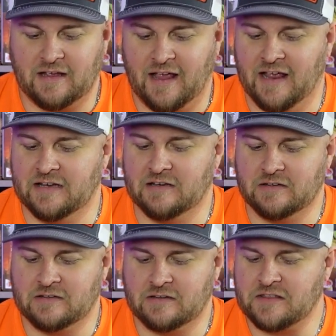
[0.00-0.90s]
and
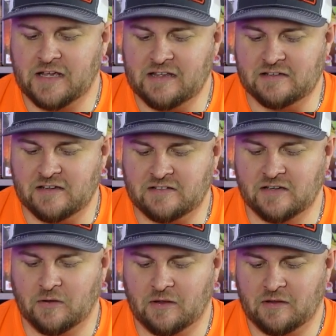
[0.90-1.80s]
the thing is, it's
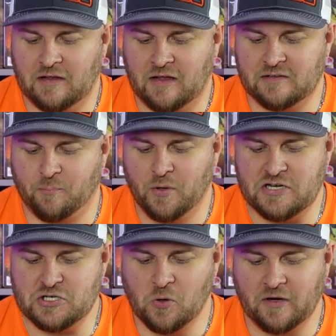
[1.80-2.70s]
a pretty
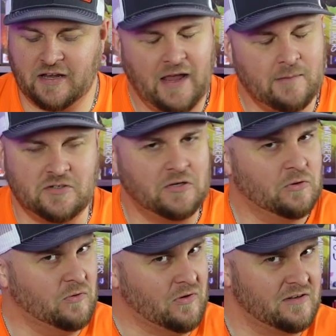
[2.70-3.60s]
short game too,